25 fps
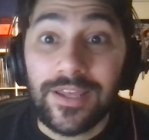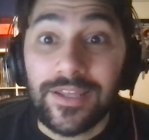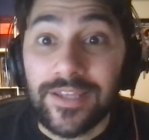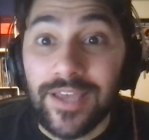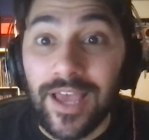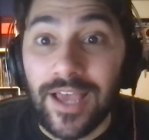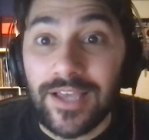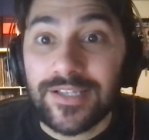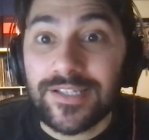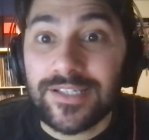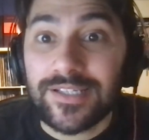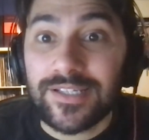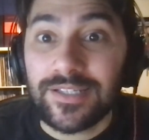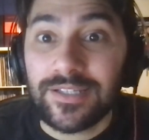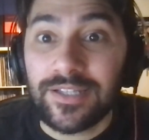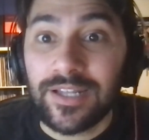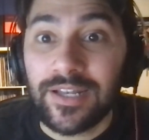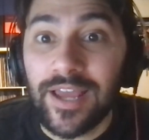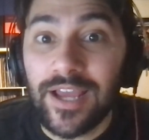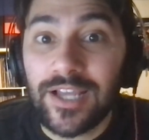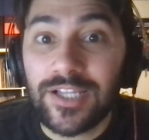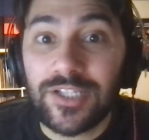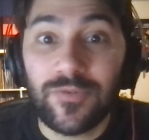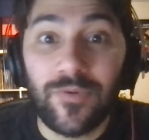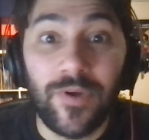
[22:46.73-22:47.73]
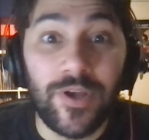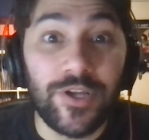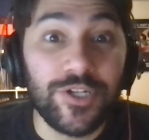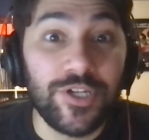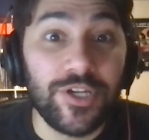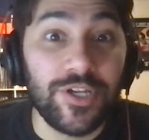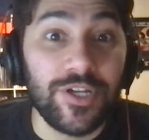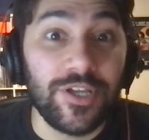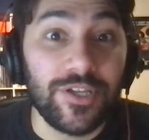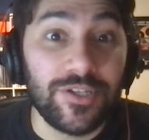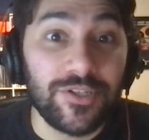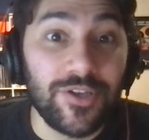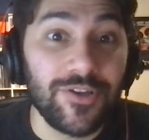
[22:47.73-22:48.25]
Yes, the next
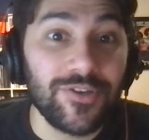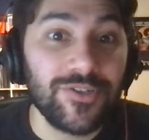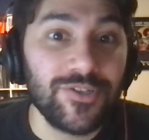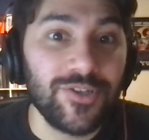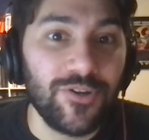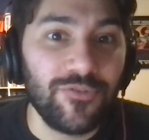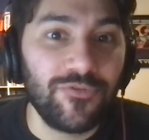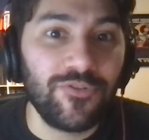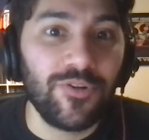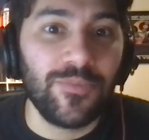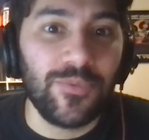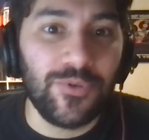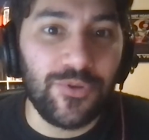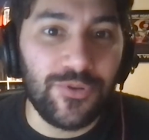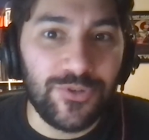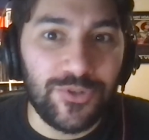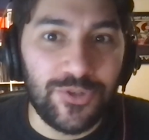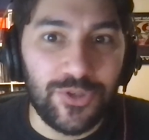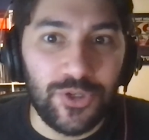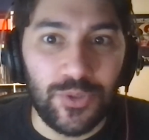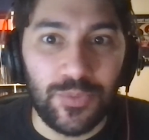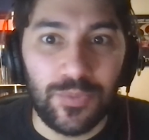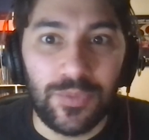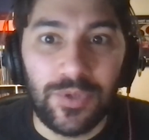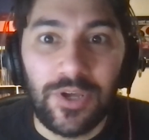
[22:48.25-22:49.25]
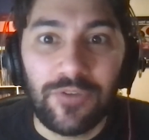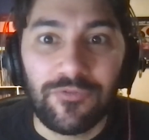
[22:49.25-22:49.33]
question is also from YouTube,